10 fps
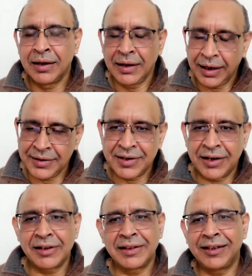In
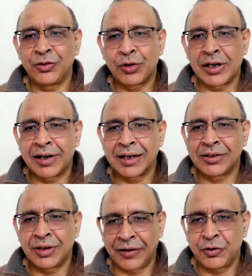general, these oral drugs
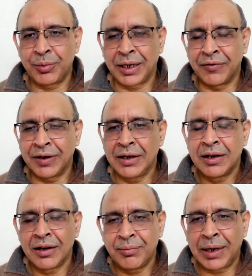have to be given,
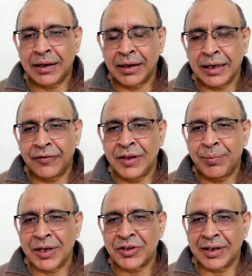but if the
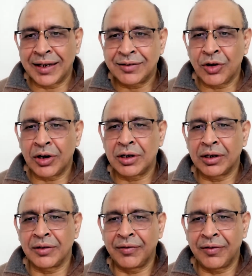patient has got
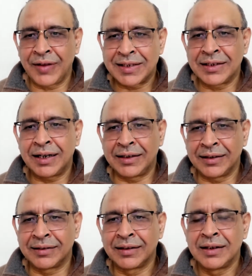vaginitis,
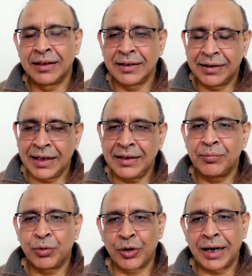then
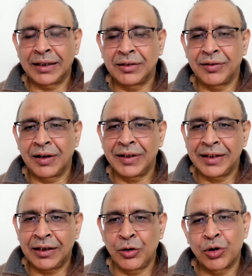pruritus valvae,
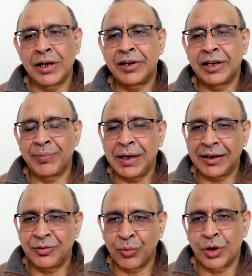then local treatment
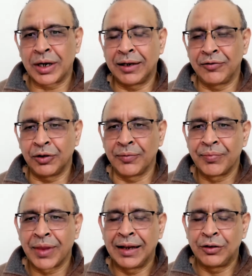is more helpful.
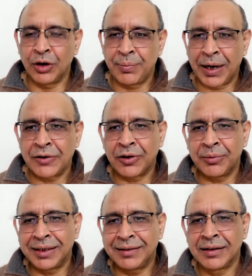So apart from
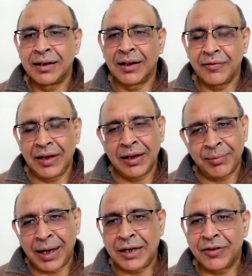this, we
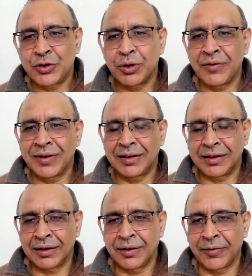might wish to give
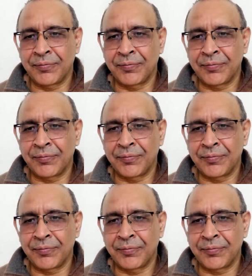a